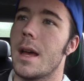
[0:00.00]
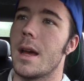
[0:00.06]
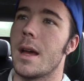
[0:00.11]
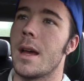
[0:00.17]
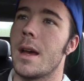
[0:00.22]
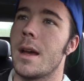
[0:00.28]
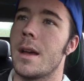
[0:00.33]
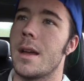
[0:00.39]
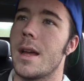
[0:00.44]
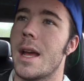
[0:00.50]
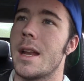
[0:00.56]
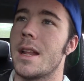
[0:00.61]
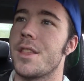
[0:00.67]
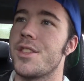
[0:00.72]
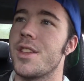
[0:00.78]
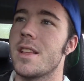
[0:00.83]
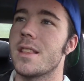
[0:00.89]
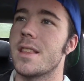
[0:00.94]
And I
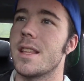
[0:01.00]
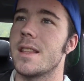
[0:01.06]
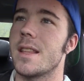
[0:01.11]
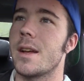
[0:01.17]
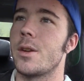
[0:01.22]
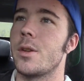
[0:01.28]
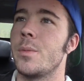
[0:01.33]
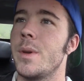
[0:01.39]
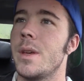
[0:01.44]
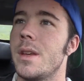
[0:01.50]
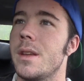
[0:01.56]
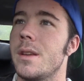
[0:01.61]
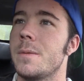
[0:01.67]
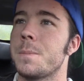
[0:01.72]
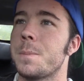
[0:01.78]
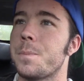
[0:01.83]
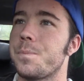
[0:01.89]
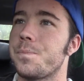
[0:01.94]
think that'll
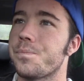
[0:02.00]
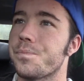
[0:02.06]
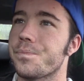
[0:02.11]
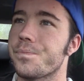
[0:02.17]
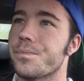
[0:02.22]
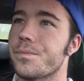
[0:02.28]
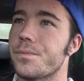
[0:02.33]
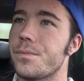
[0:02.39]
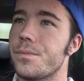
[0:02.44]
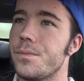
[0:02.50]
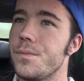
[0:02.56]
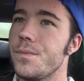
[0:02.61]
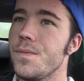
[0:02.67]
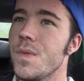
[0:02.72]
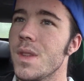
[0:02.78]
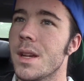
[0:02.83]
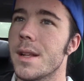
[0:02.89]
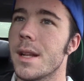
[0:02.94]
be
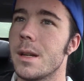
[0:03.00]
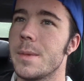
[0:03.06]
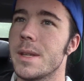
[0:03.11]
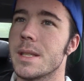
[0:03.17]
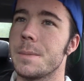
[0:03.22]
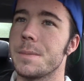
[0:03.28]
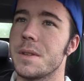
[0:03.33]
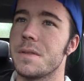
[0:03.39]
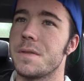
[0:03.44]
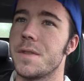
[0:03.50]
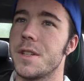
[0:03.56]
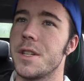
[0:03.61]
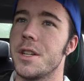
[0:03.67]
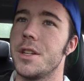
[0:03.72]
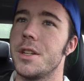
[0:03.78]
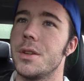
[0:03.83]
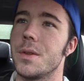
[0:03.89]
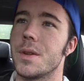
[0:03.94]
something fun
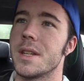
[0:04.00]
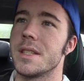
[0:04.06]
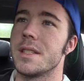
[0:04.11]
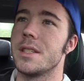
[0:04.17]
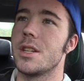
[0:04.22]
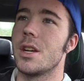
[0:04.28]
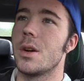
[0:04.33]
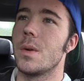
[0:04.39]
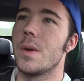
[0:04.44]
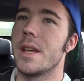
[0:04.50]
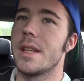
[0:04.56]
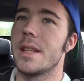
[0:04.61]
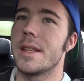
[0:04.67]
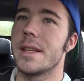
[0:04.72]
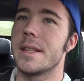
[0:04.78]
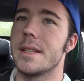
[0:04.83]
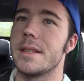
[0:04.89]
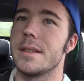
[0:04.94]
to do, because
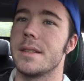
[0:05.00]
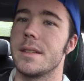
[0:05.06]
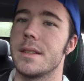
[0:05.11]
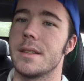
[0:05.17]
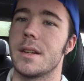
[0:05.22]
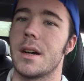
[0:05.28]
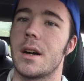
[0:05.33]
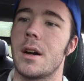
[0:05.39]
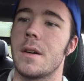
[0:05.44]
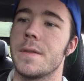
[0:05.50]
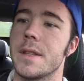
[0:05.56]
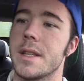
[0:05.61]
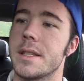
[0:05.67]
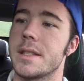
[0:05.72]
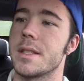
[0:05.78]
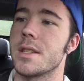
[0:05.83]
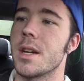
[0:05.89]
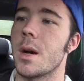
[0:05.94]
that obviously
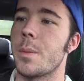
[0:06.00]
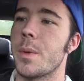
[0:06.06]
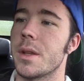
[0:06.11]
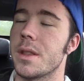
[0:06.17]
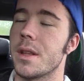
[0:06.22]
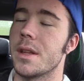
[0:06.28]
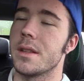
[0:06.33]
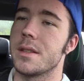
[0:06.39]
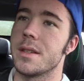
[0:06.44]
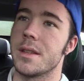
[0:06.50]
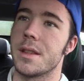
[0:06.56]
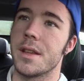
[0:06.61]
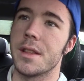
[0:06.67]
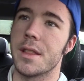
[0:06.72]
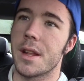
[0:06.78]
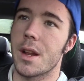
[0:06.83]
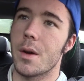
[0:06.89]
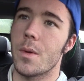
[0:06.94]
that's a topic, it's a
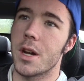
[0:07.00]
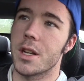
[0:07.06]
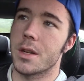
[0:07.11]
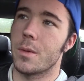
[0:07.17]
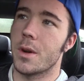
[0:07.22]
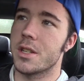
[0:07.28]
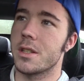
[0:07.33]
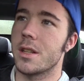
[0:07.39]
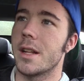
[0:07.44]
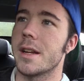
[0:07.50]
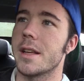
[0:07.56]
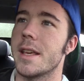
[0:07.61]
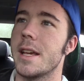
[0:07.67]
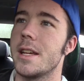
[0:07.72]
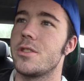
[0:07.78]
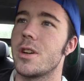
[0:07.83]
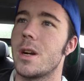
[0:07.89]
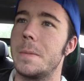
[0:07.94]
thing that I watch. I watch a lot of
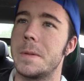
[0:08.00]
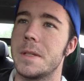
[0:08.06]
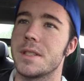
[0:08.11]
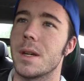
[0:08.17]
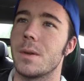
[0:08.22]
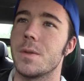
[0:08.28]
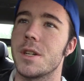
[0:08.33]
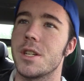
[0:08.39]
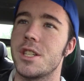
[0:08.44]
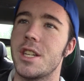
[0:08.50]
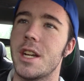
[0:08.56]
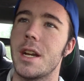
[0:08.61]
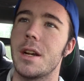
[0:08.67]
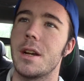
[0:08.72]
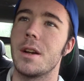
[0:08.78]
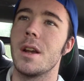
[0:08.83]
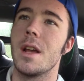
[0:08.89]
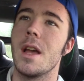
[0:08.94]
K-dramas. I want to
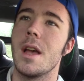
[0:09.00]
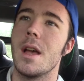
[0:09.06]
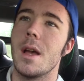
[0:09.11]
share.